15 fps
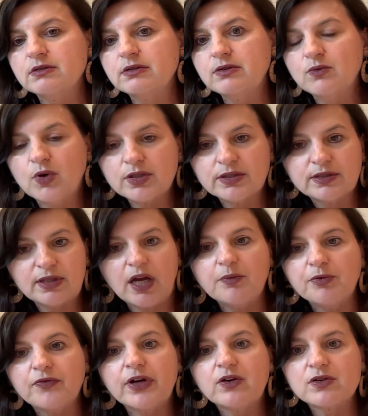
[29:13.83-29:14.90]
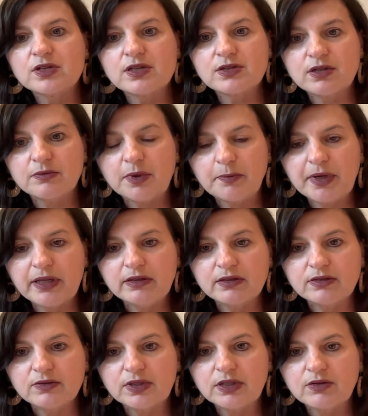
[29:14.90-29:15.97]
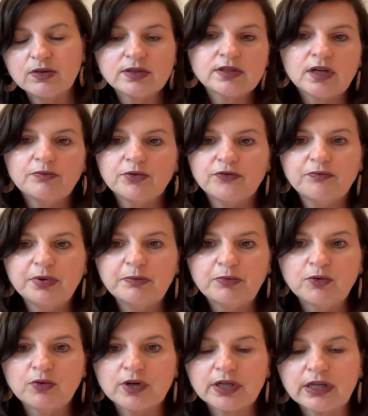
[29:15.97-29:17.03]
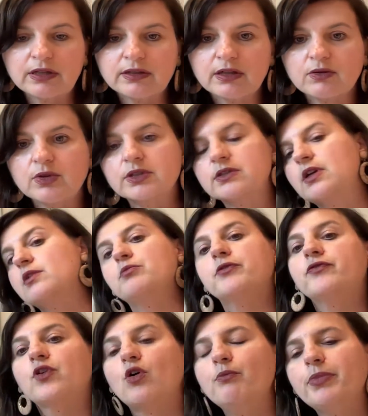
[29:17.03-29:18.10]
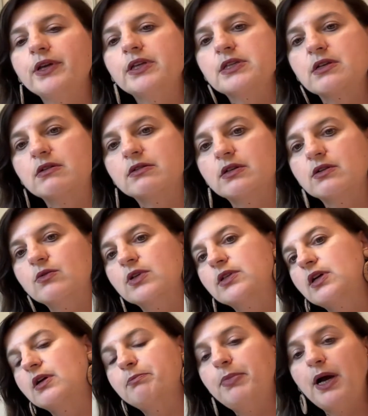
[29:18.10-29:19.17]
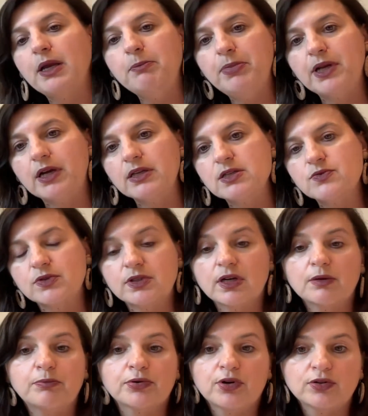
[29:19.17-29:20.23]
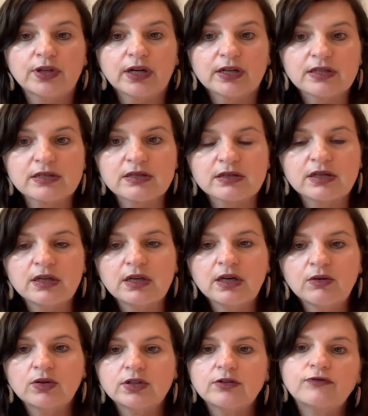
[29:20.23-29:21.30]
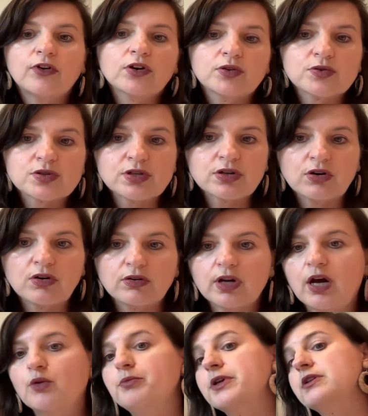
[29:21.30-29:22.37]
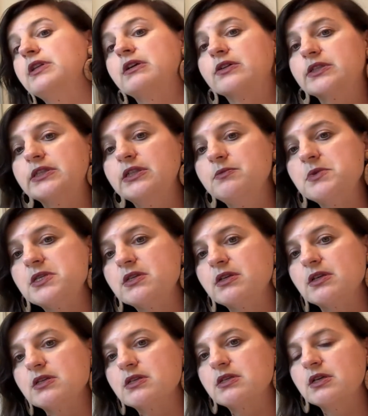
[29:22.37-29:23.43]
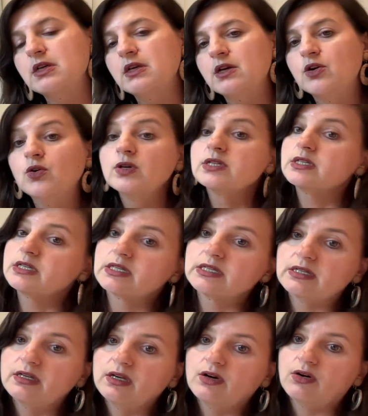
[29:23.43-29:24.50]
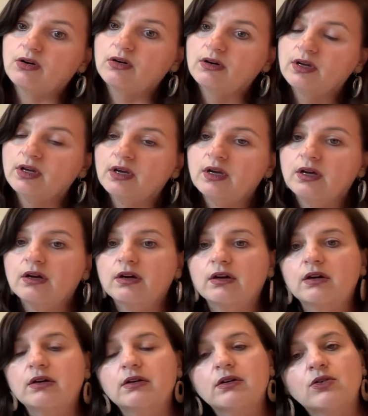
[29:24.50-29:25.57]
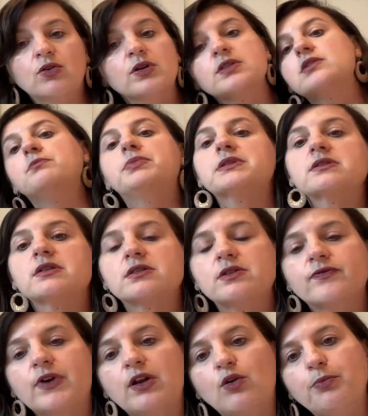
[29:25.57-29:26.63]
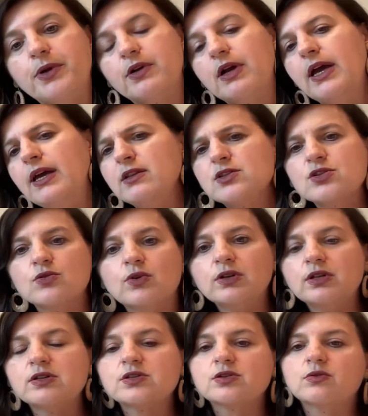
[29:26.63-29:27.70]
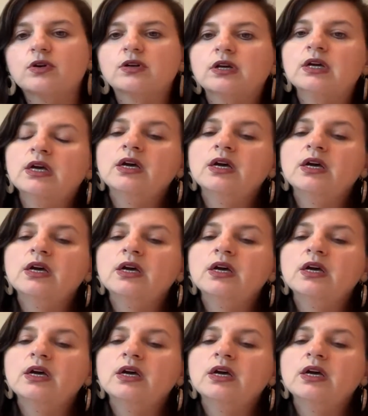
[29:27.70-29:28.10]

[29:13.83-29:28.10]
what type of ecosystem I'm entering, what type of people working there, what type of companies are there, what are pipelines, what are products, what they're focusing on, how big their teams is, who is the CEO, who is the business developer, and so on and so on.